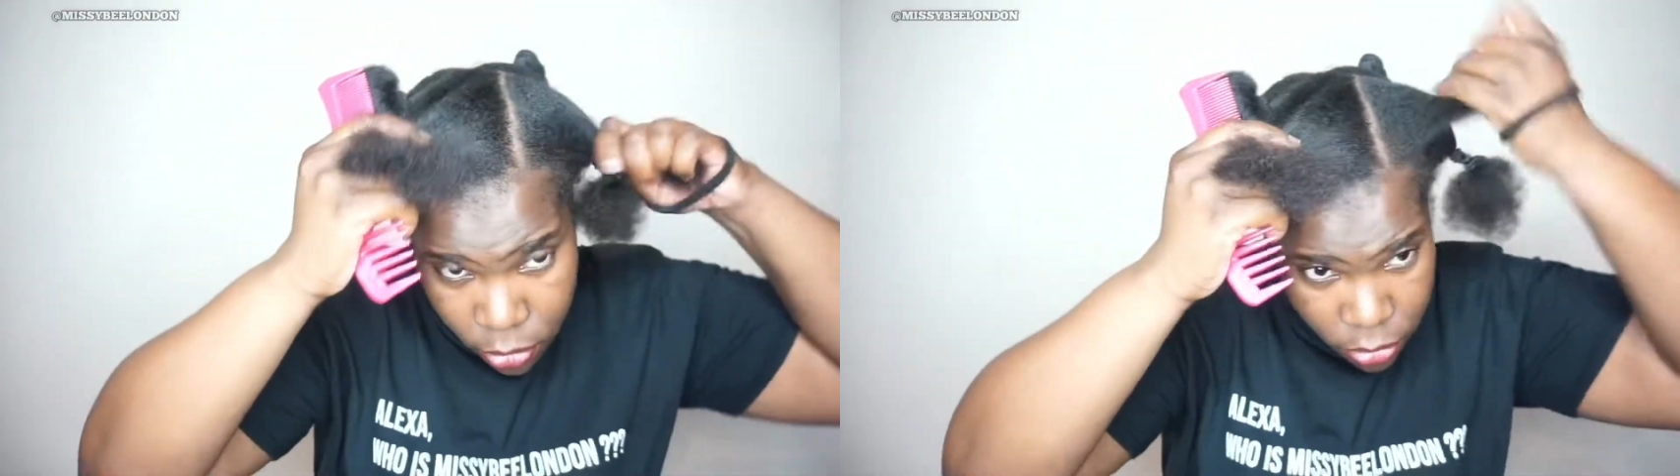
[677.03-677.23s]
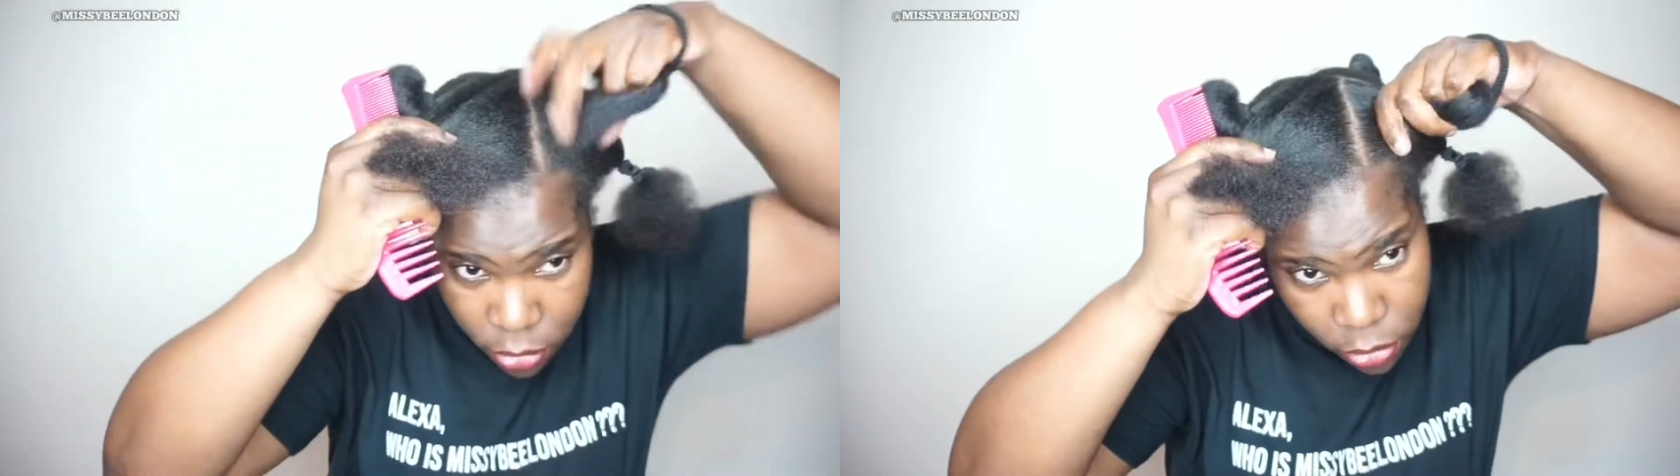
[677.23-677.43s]

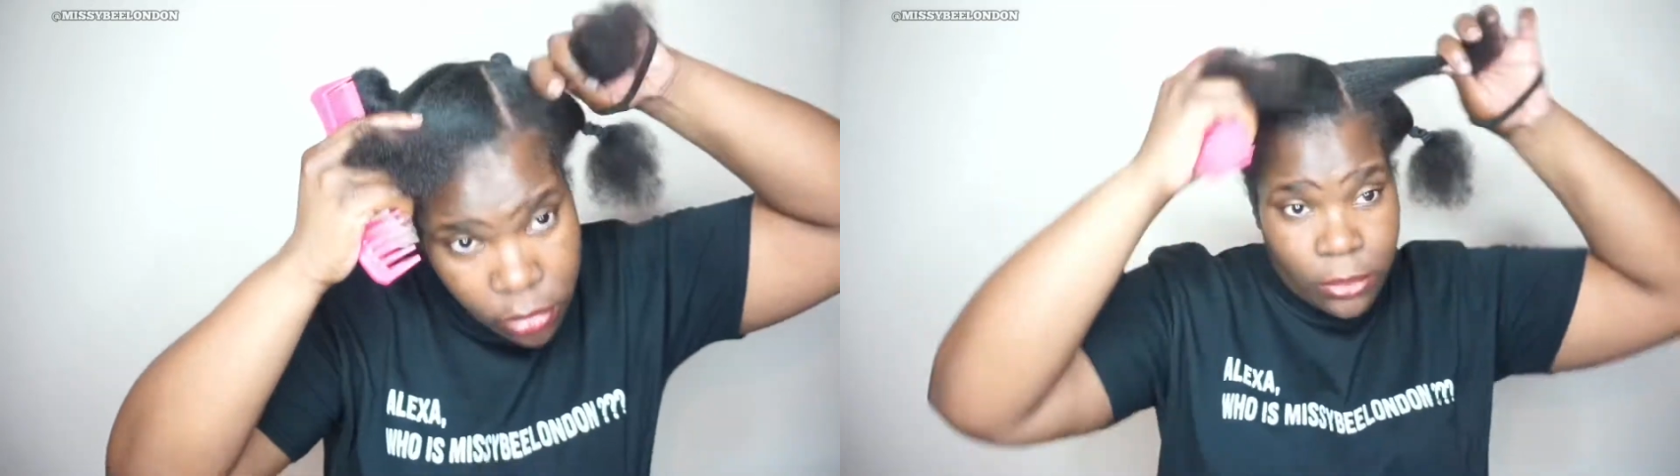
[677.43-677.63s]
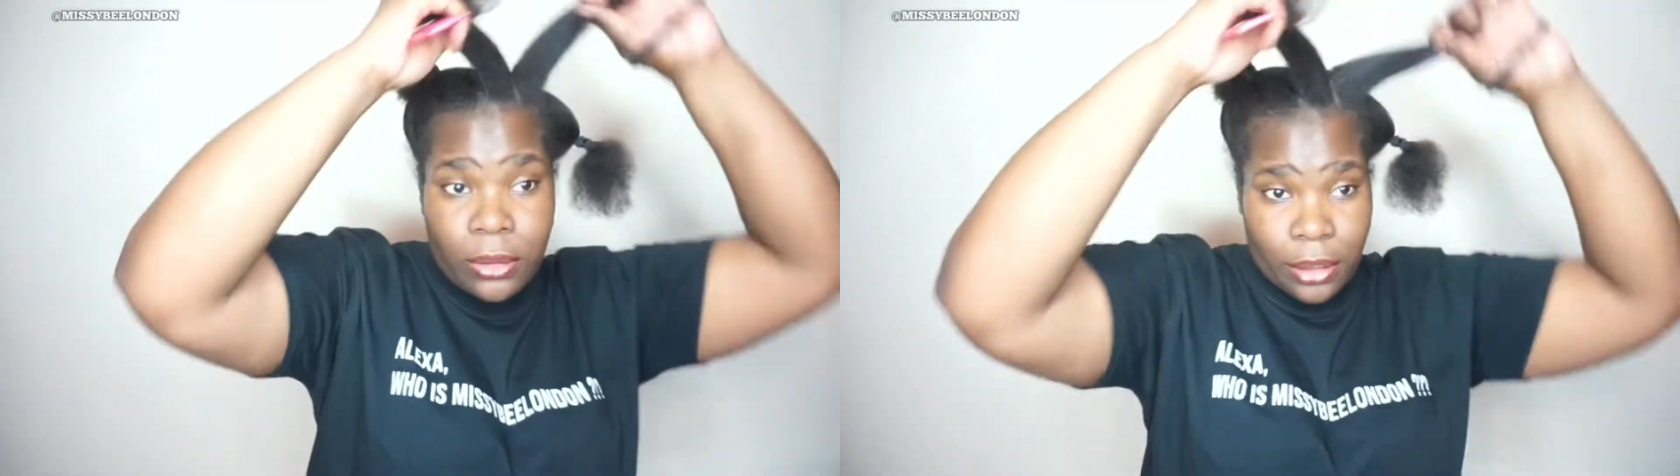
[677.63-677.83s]
technique,